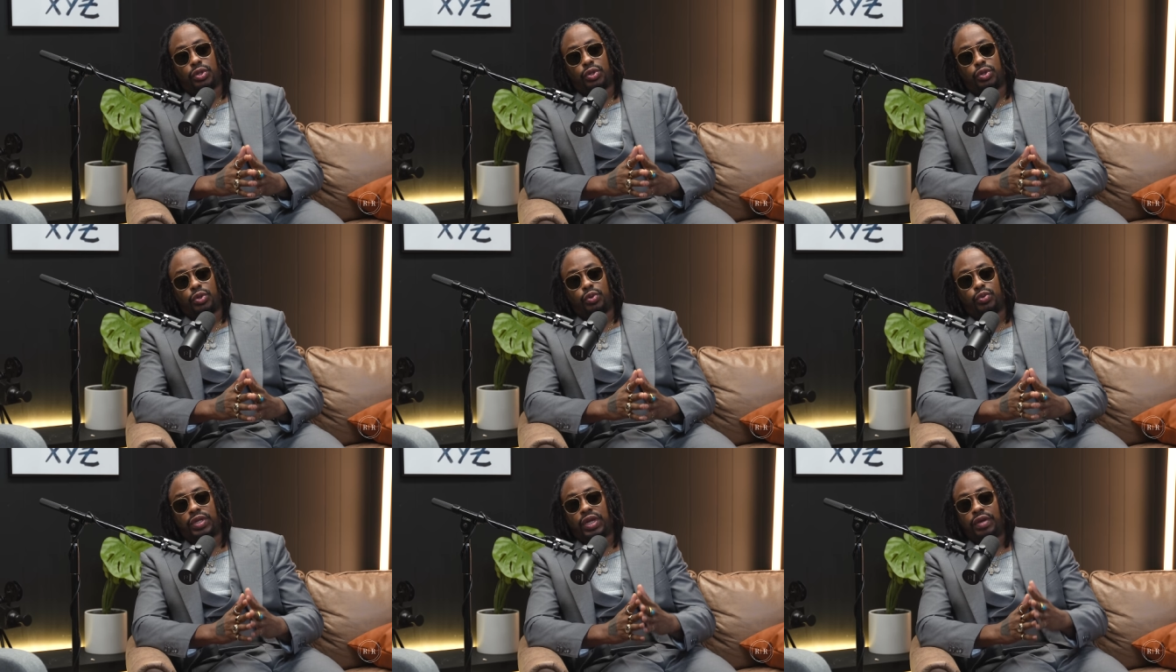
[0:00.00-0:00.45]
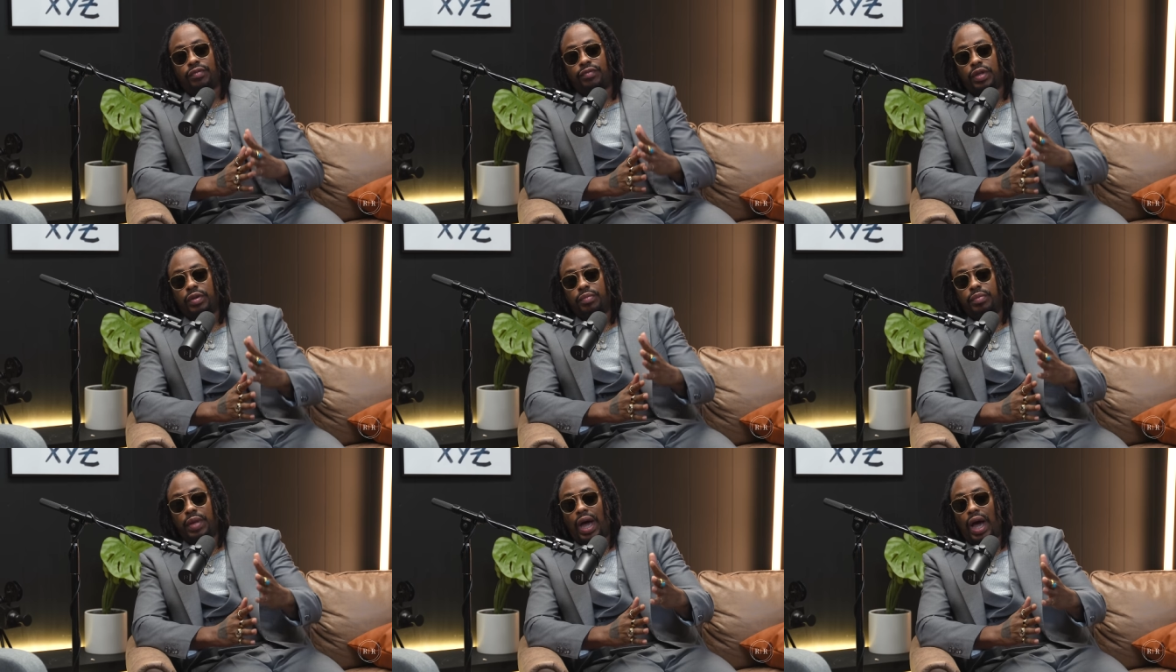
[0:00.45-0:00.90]
you give
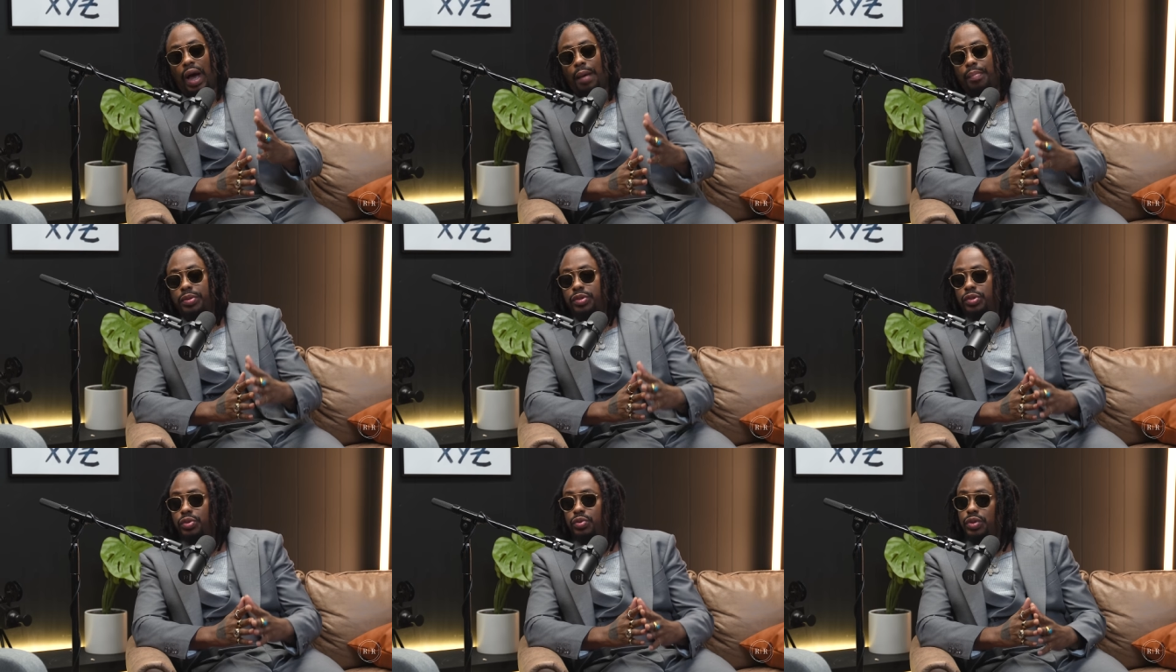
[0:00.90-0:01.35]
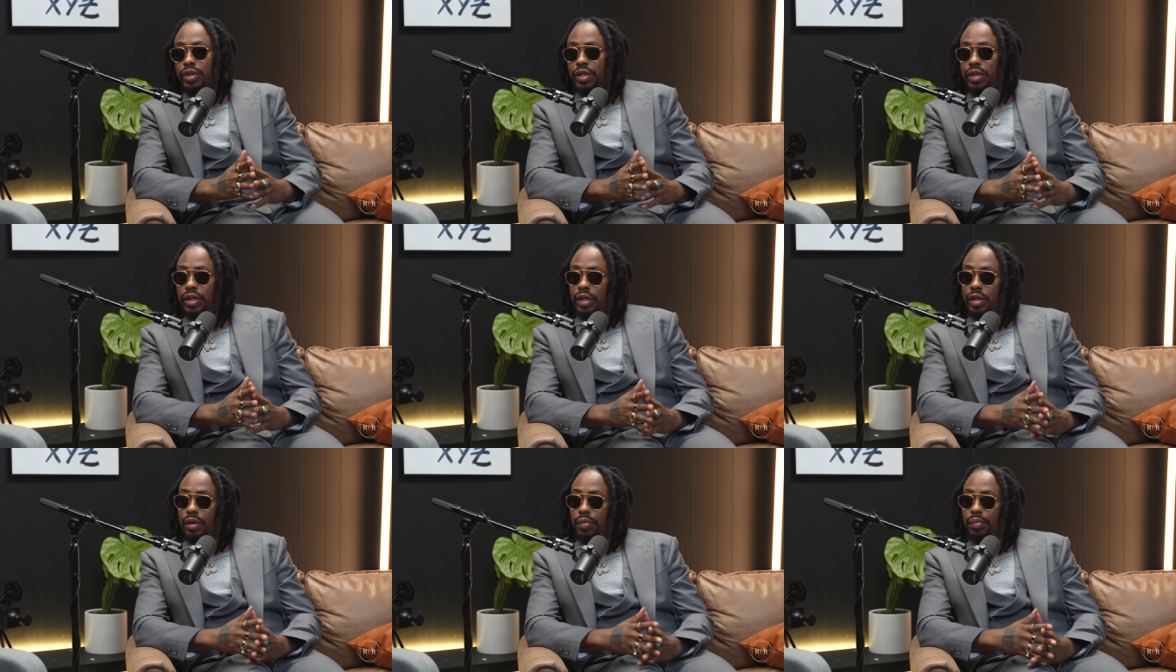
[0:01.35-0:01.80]
them the
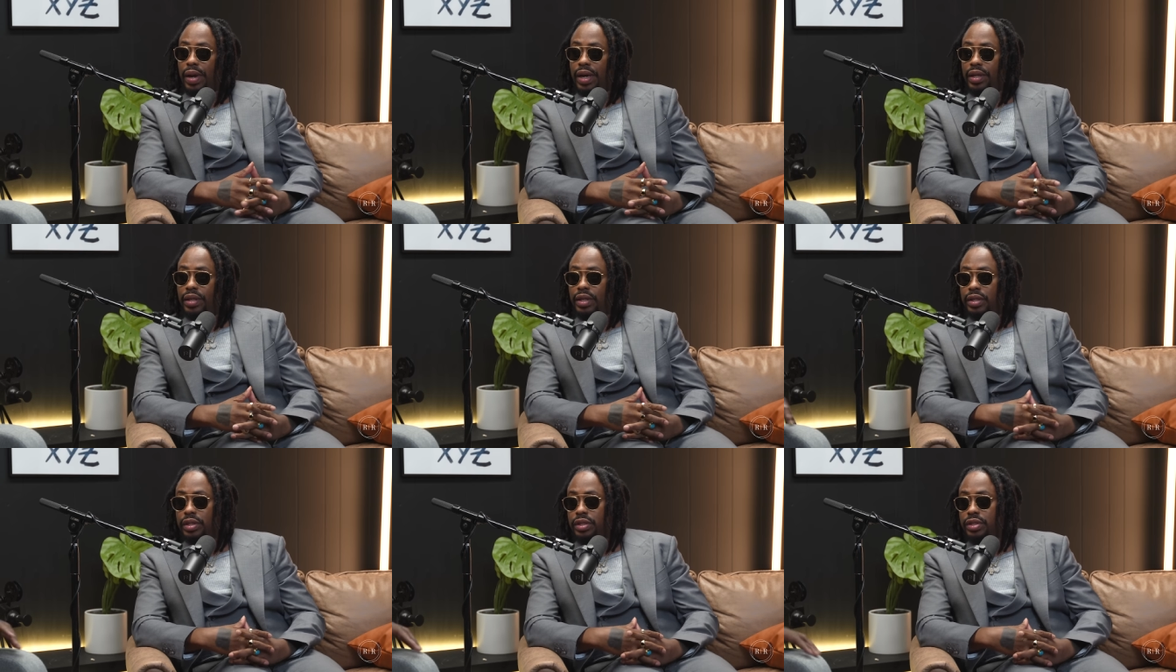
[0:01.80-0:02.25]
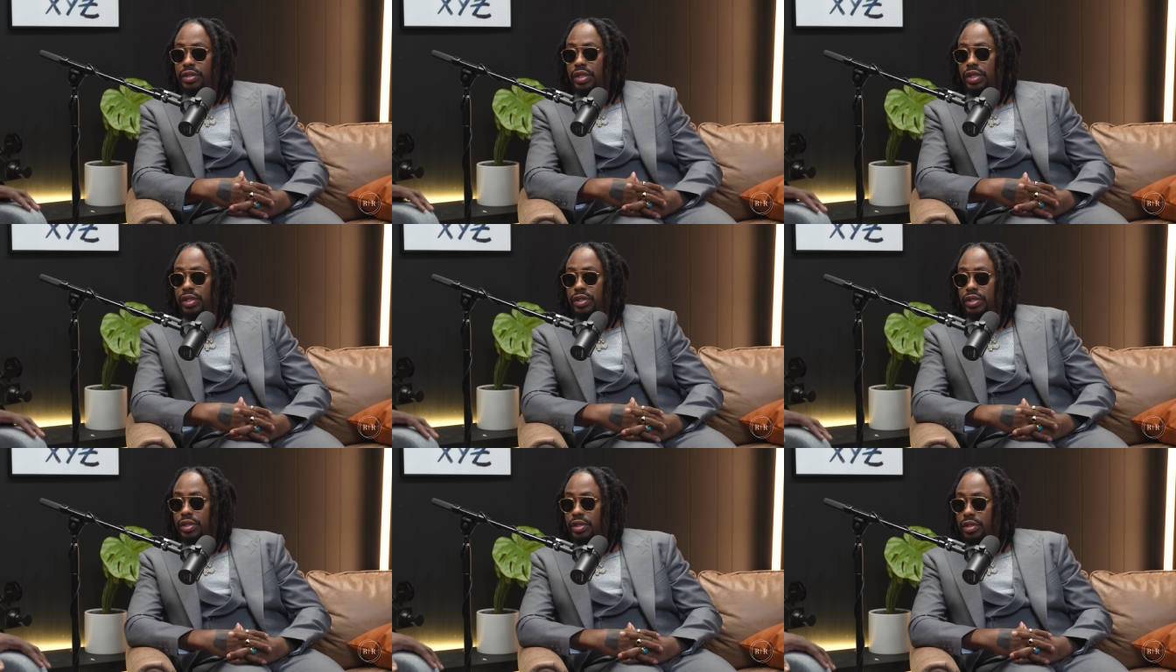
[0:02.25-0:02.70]
opportunity to make the
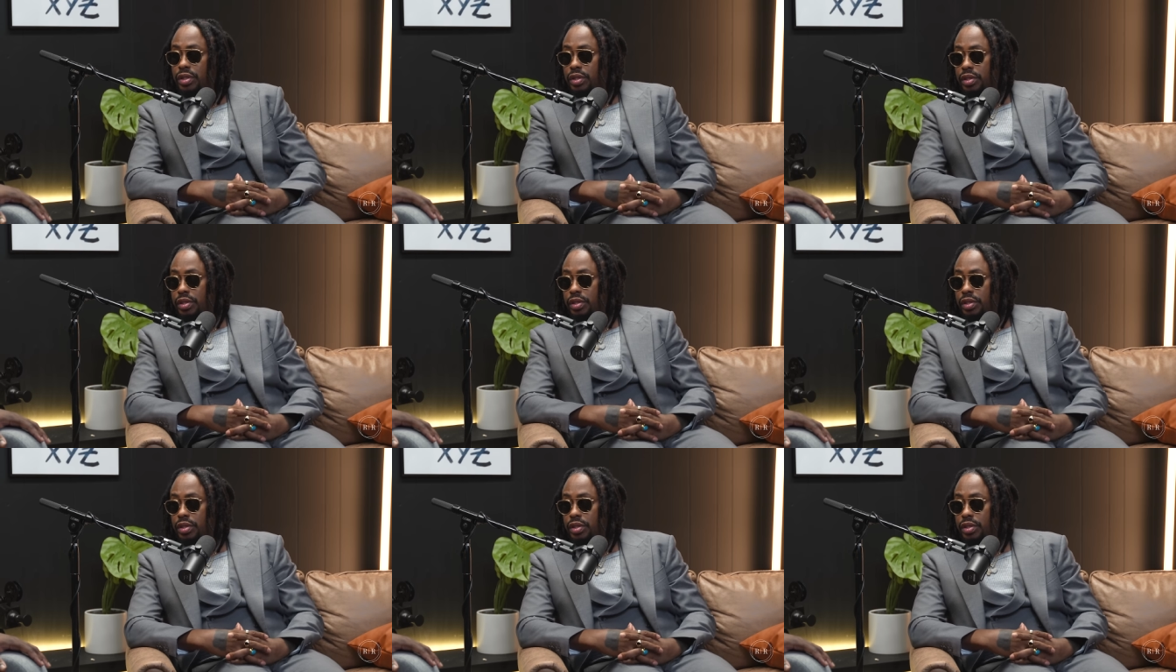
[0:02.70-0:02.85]
decision.